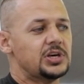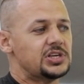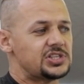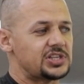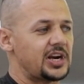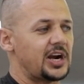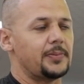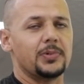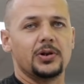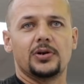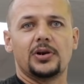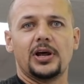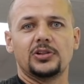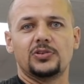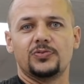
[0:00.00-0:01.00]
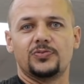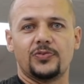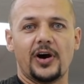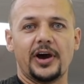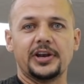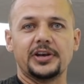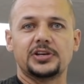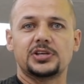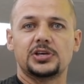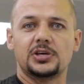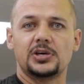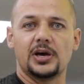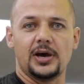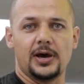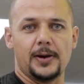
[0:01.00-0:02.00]
scramble around to find
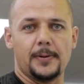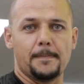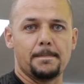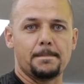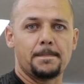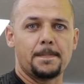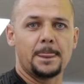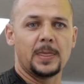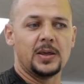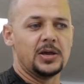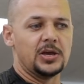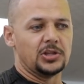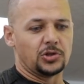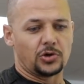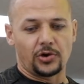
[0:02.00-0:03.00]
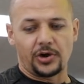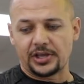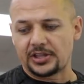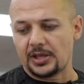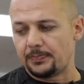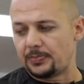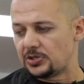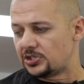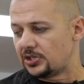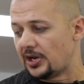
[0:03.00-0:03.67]
the correct temperature.